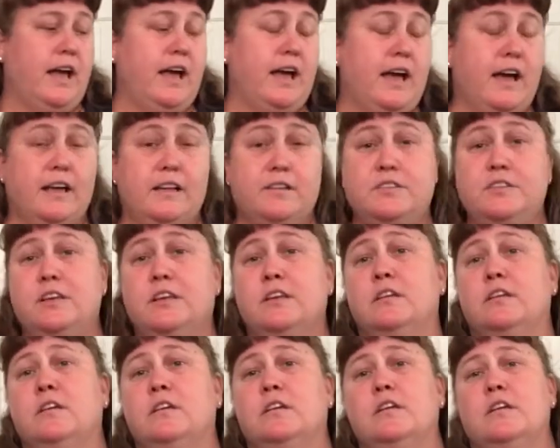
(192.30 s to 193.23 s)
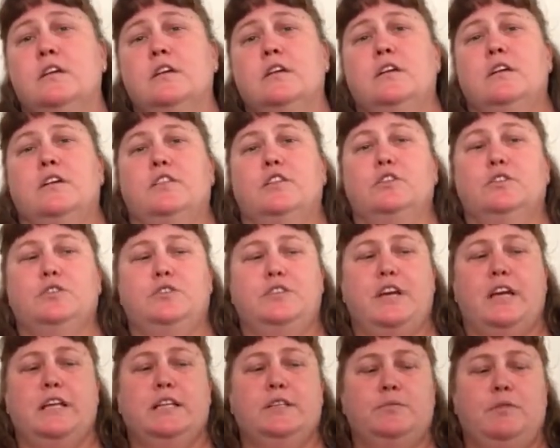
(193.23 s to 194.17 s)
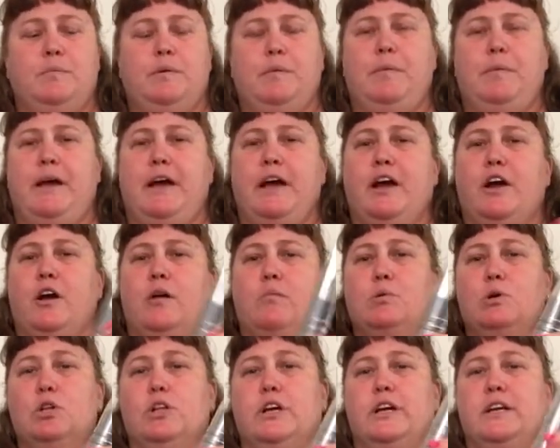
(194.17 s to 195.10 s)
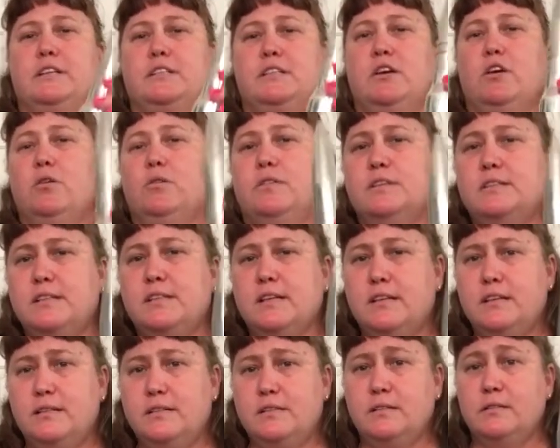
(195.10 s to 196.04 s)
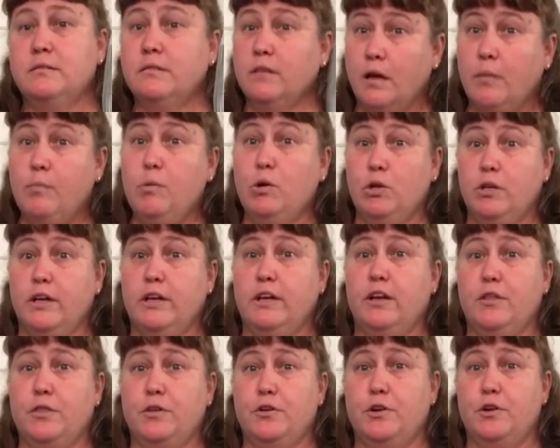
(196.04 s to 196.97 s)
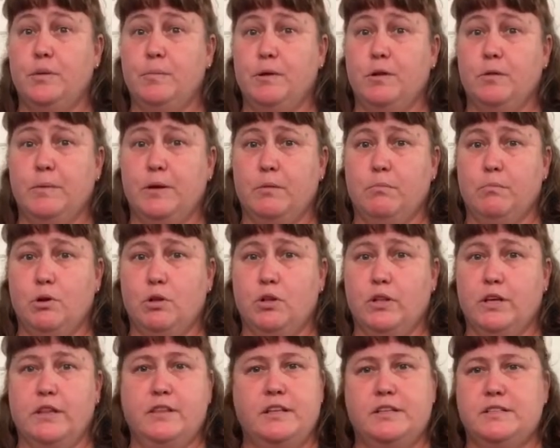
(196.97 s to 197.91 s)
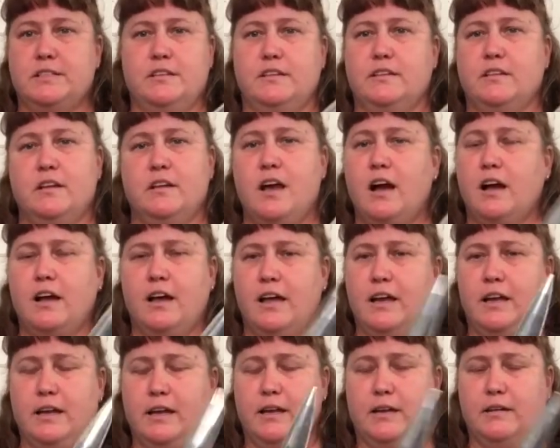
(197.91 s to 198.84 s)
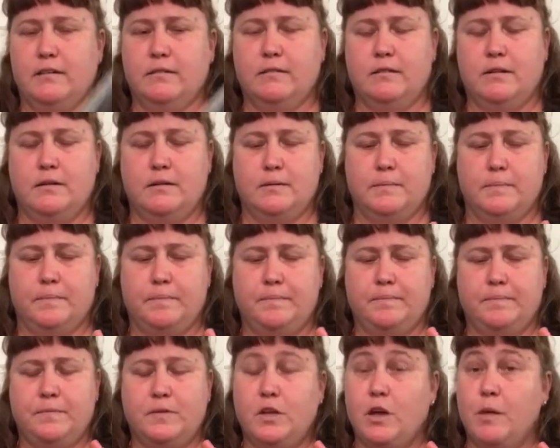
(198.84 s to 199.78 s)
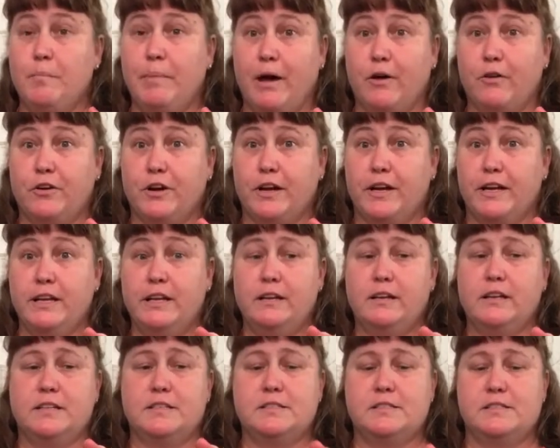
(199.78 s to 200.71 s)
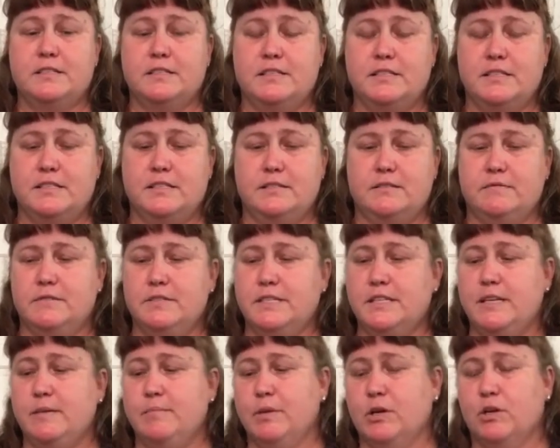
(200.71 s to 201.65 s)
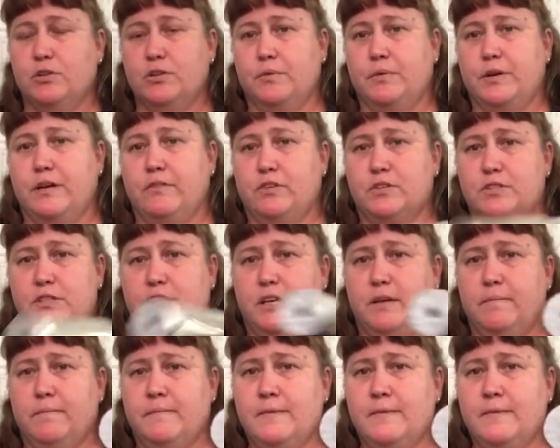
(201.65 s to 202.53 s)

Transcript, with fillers: and the lieutenants would prepare a bullet. So this is a bullet, a 30 millimeter bullet. It's not got any um, gunpowder in it. It's demilled or whatever. See,